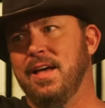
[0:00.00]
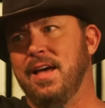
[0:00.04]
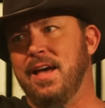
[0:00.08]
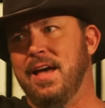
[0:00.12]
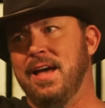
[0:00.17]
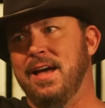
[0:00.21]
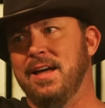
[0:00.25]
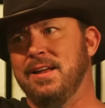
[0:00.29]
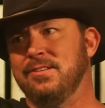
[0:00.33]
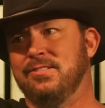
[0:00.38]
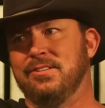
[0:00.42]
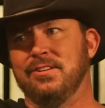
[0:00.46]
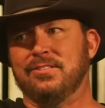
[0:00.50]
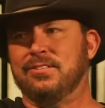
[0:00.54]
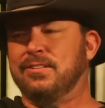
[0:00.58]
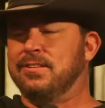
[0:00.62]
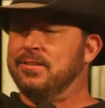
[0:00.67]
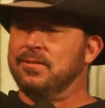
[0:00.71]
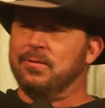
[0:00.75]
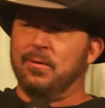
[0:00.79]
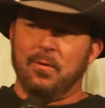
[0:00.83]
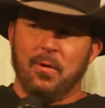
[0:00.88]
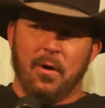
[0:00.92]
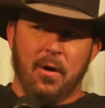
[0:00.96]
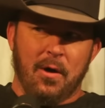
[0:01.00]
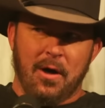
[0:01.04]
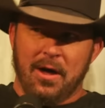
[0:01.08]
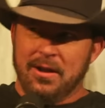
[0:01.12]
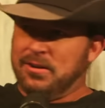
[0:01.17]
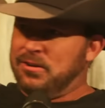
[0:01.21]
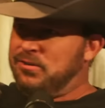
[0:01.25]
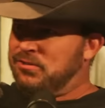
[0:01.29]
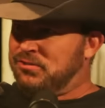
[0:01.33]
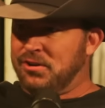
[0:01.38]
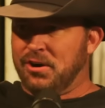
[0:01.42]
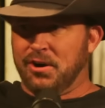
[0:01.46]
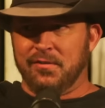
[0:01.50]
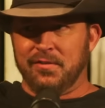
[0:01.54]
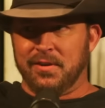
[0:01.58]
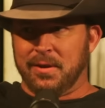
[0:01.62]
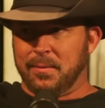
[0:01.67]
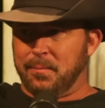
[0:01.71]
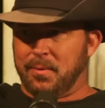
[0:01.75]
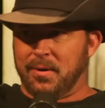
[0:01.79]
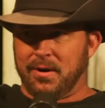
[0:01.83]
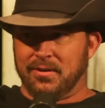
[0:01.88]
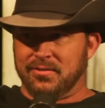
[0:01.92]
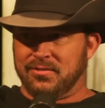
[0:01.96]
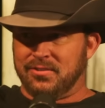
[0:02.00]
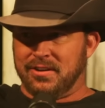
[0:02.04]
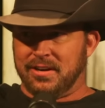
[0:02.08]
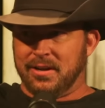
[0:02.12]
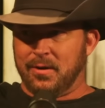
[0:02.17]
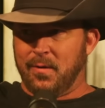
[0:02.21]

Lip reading: just a deserving person to